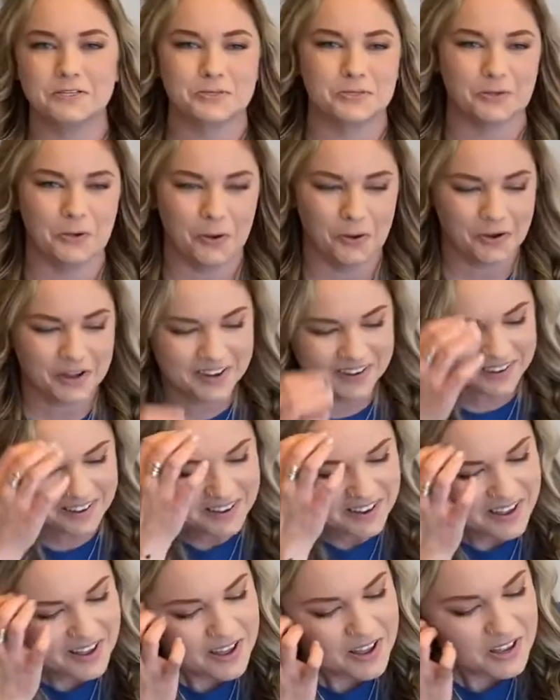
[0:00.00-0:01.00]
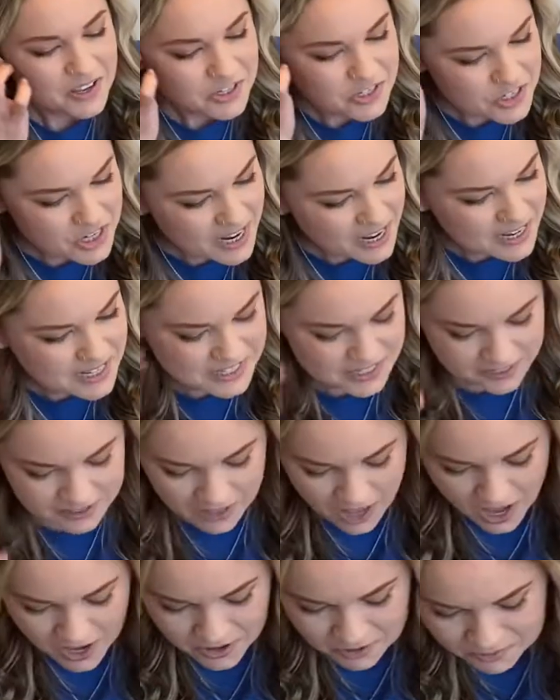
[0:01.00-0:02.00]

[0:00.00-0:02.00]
the dog. She has a lot of